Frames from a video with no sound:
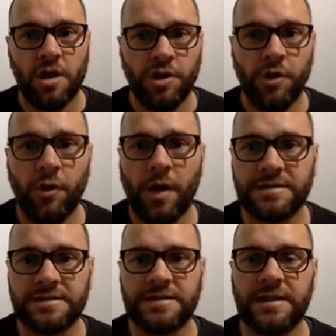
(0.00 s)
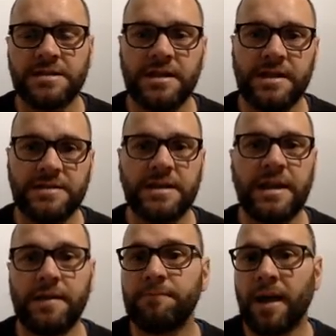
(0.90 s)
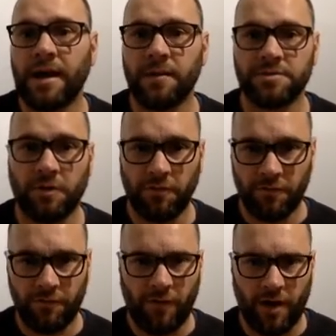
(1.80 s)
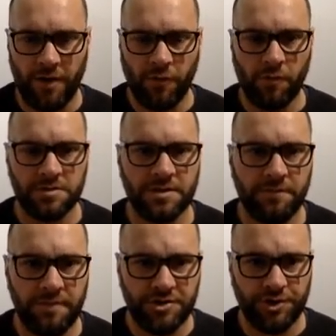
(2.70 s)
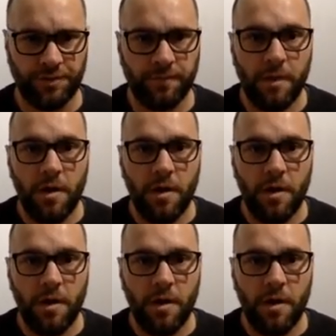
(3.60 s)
you as a centre need to keep backups of the final submission,